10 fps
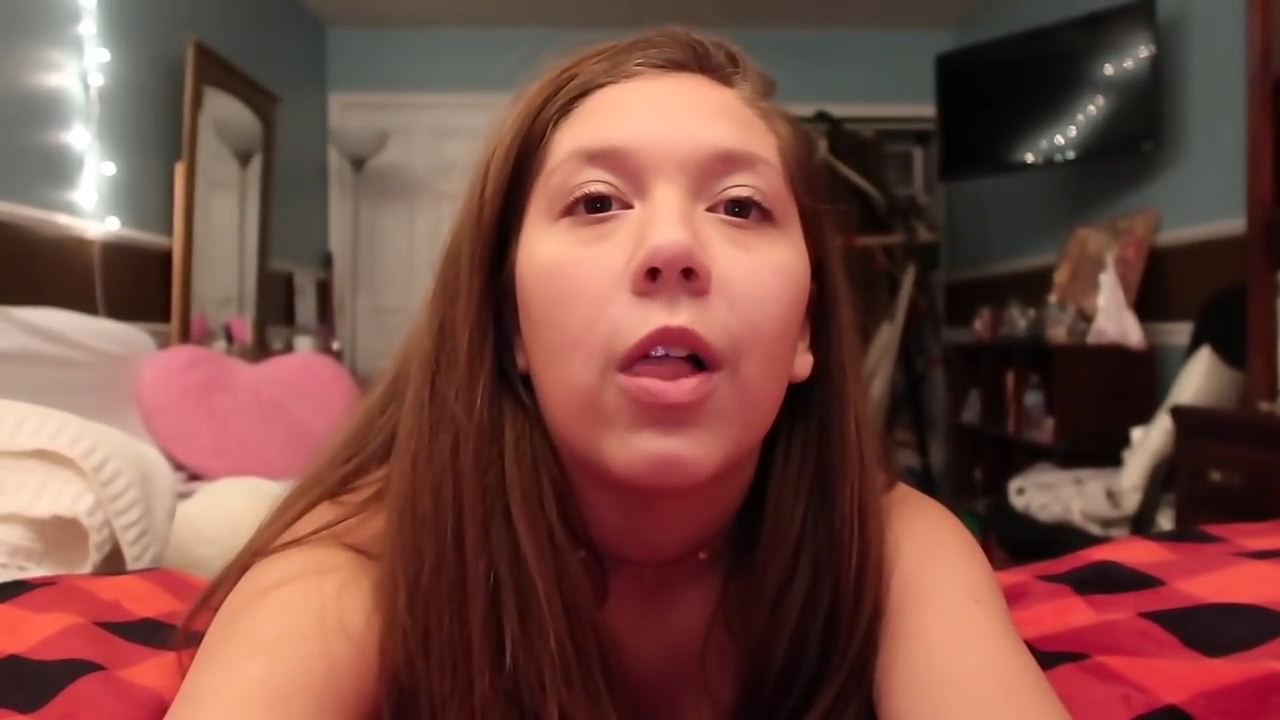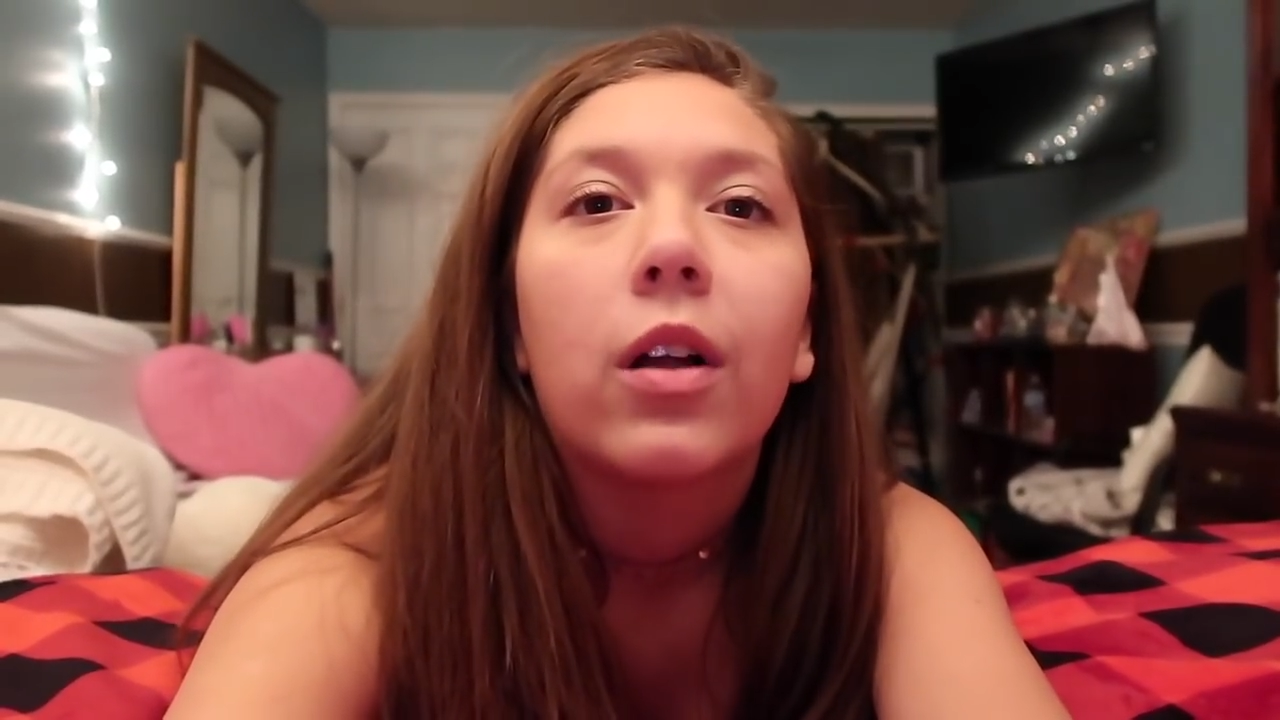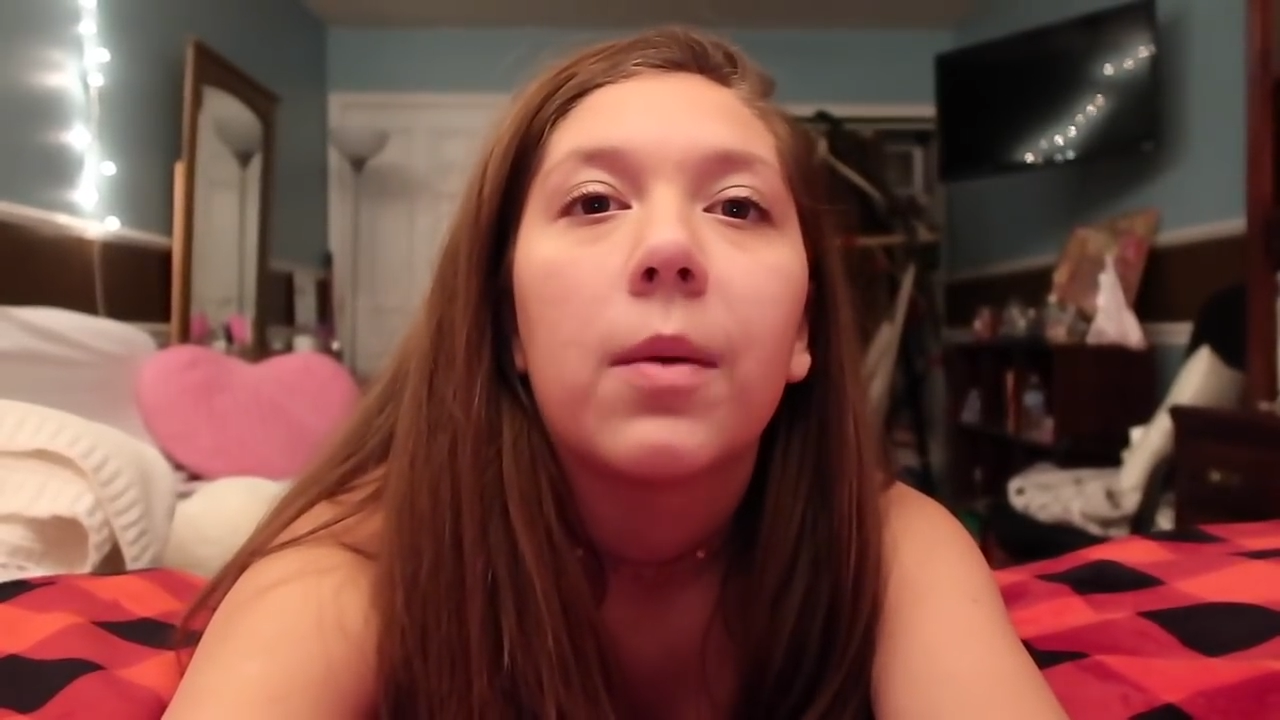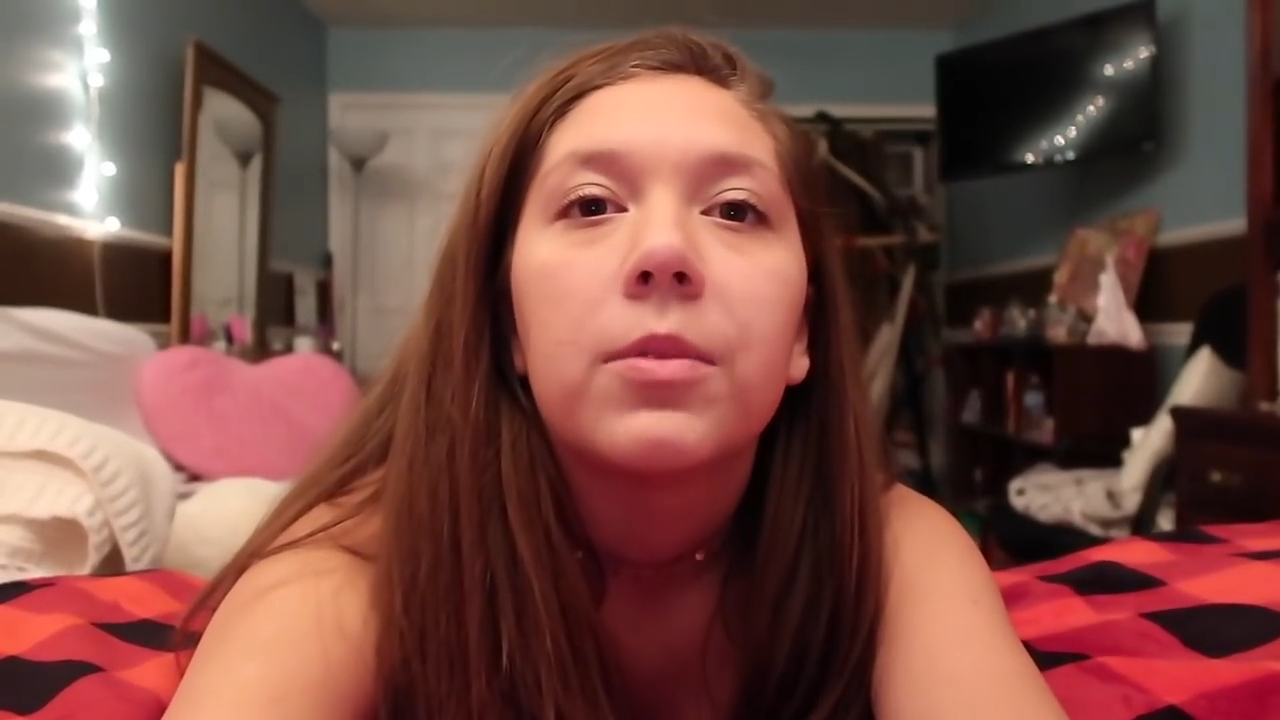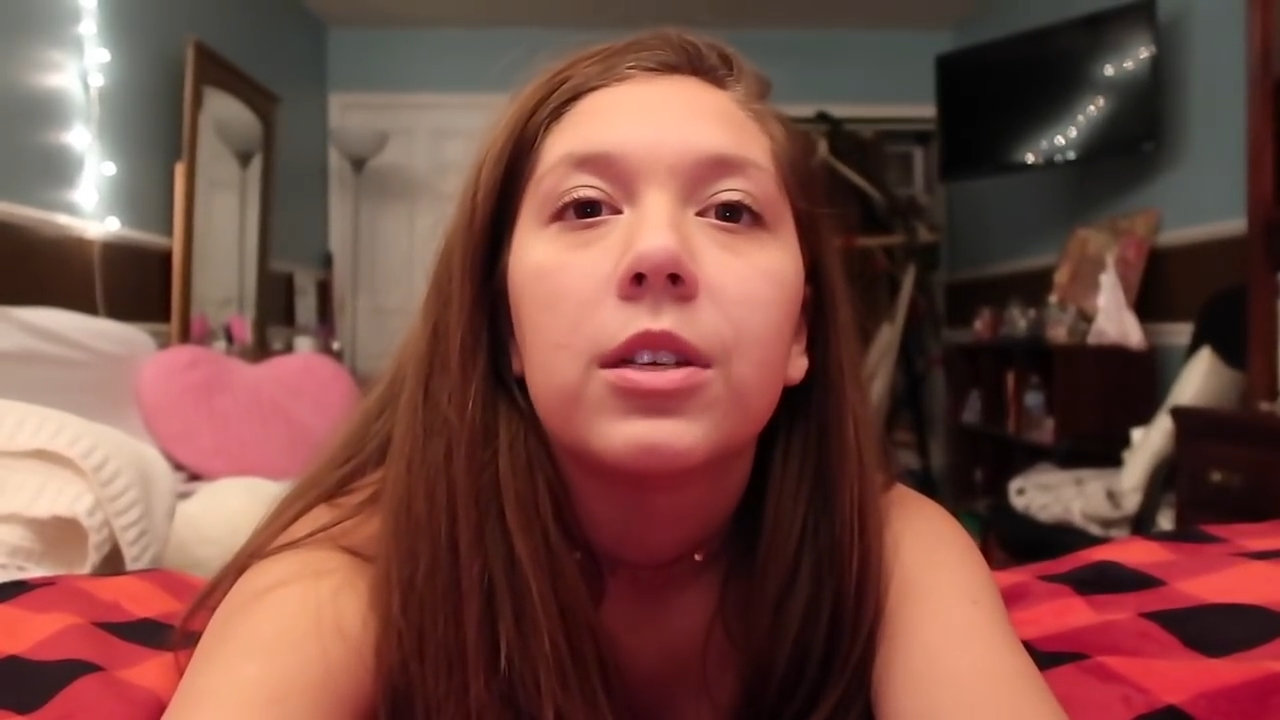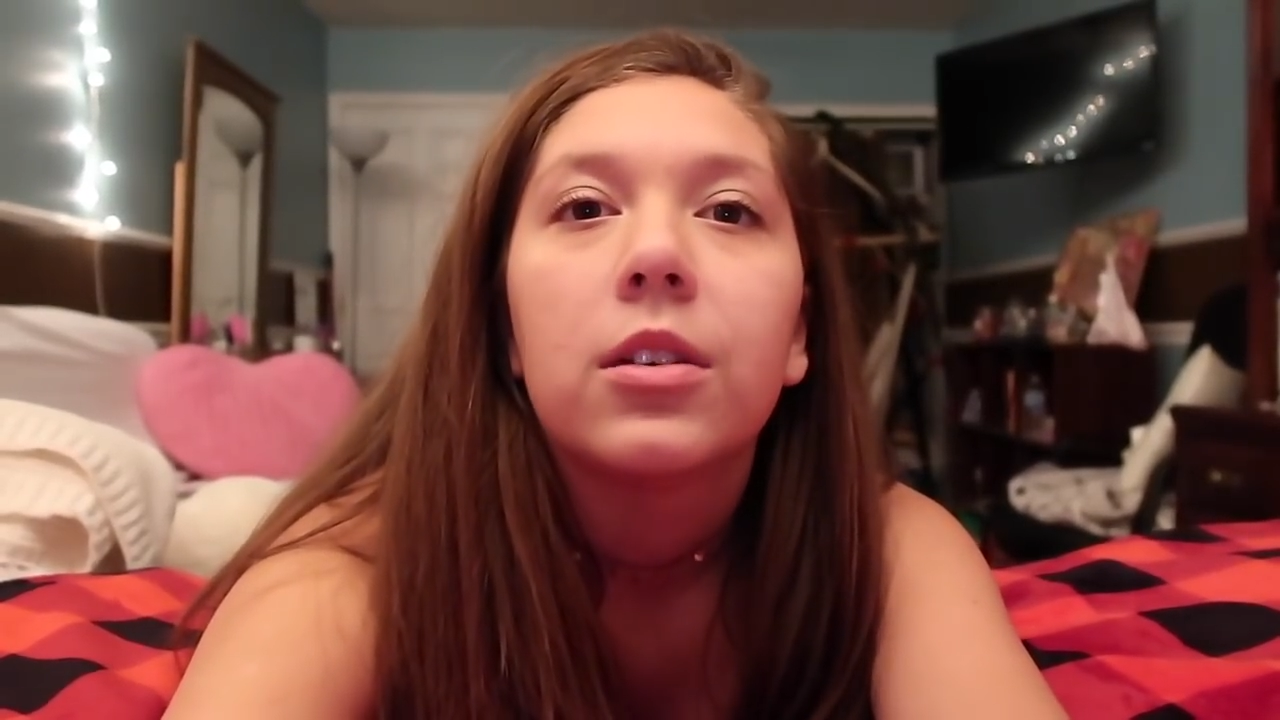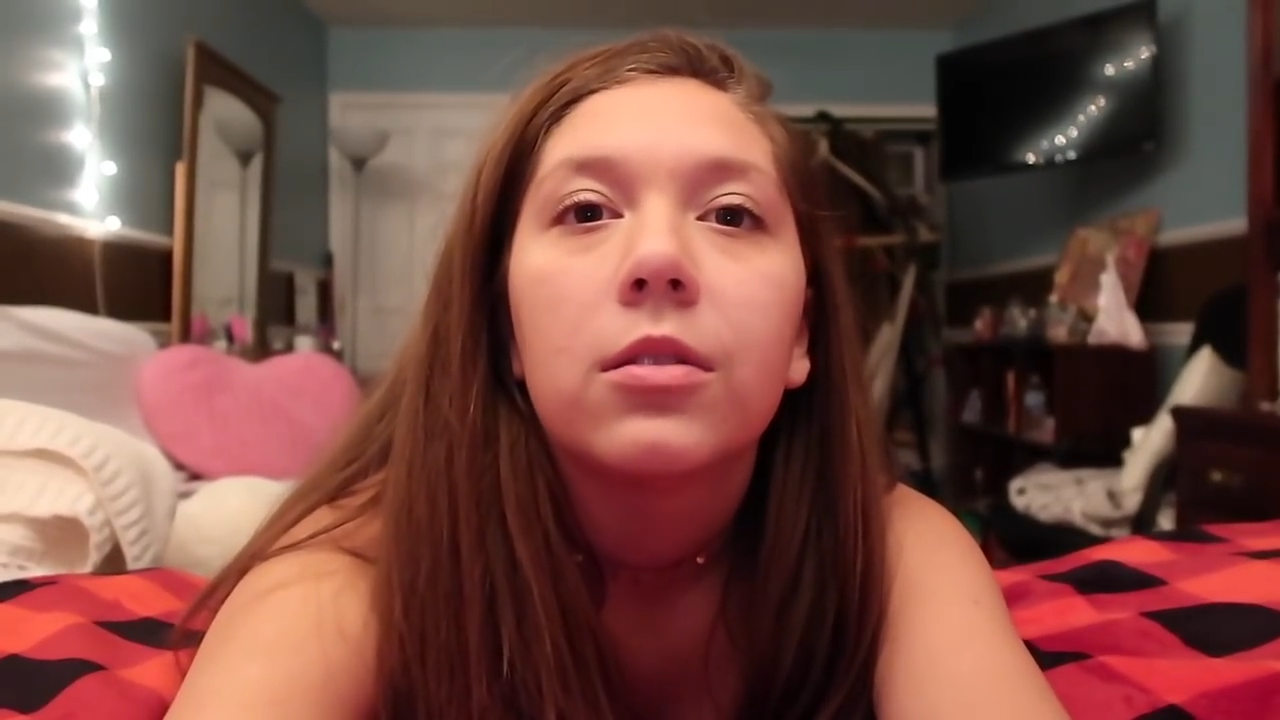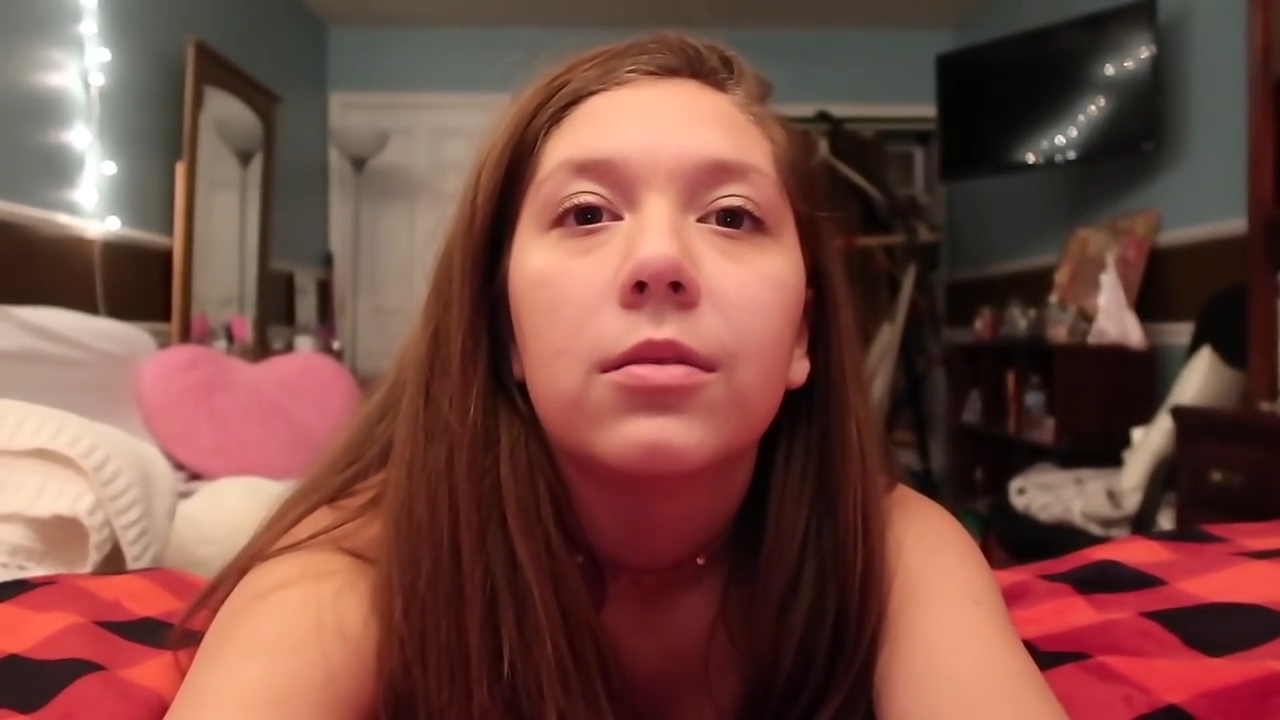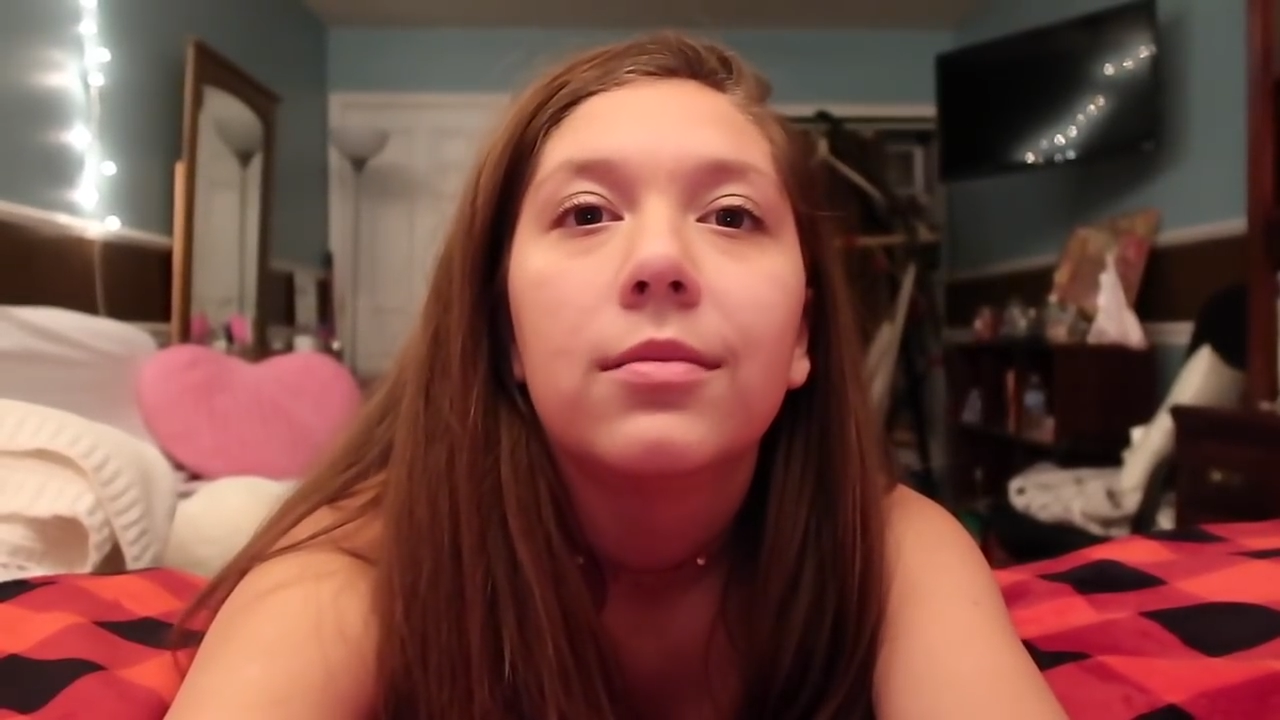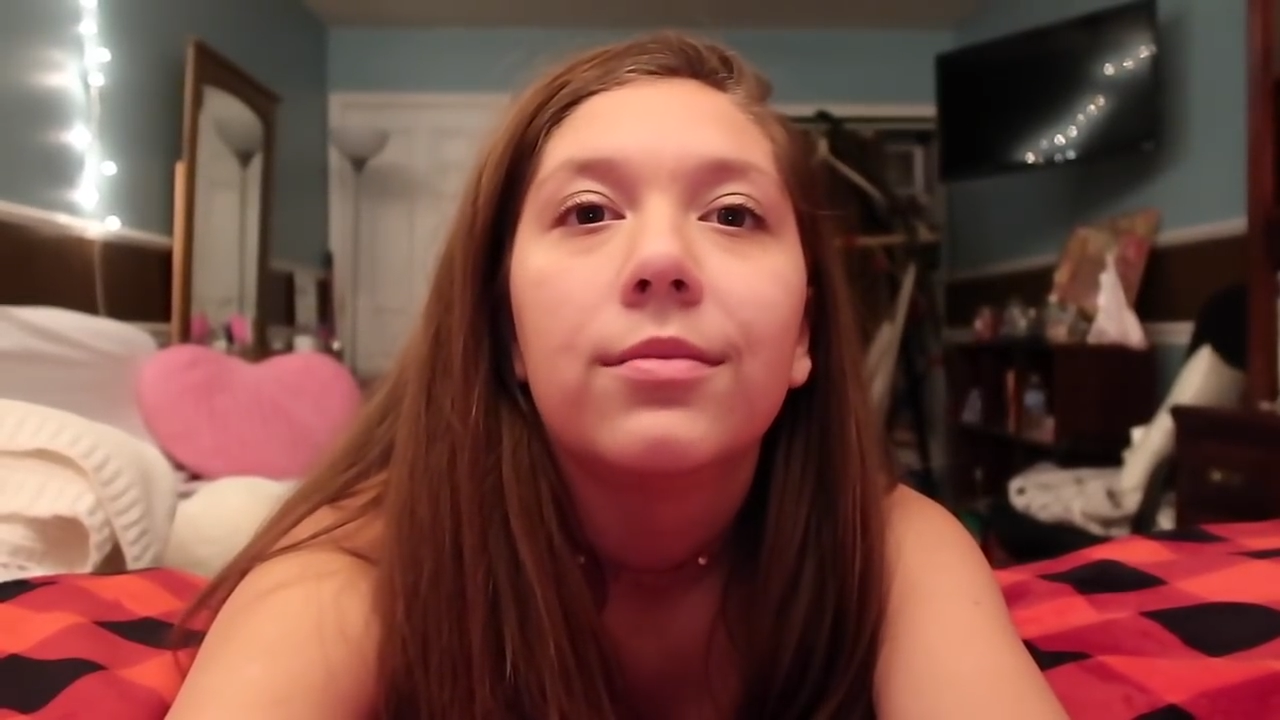look up to you.